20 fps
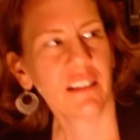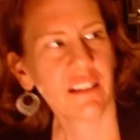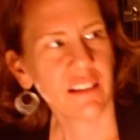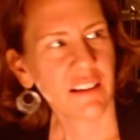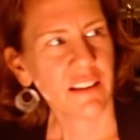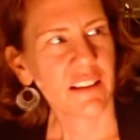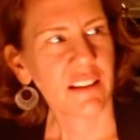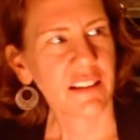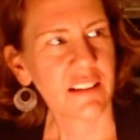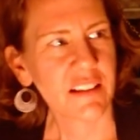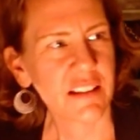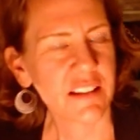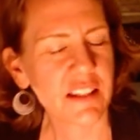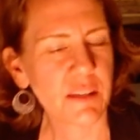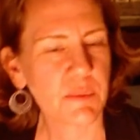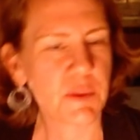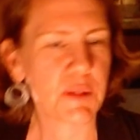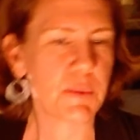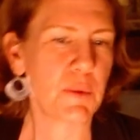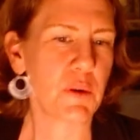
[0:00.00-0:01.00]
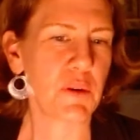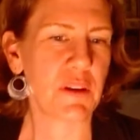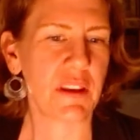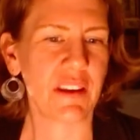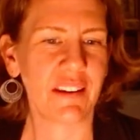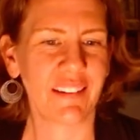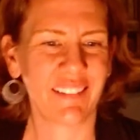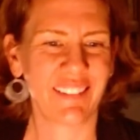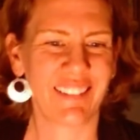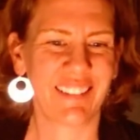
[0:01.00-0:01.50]
yeah. Some we spooky. added our
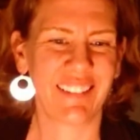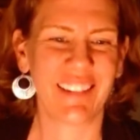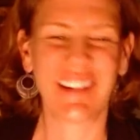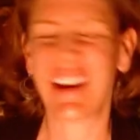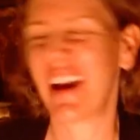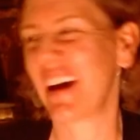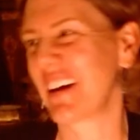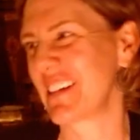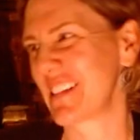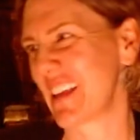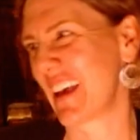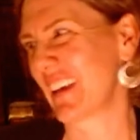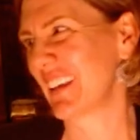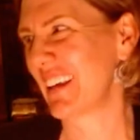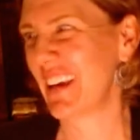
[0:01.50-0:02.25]
own too, yeah, exactly. even more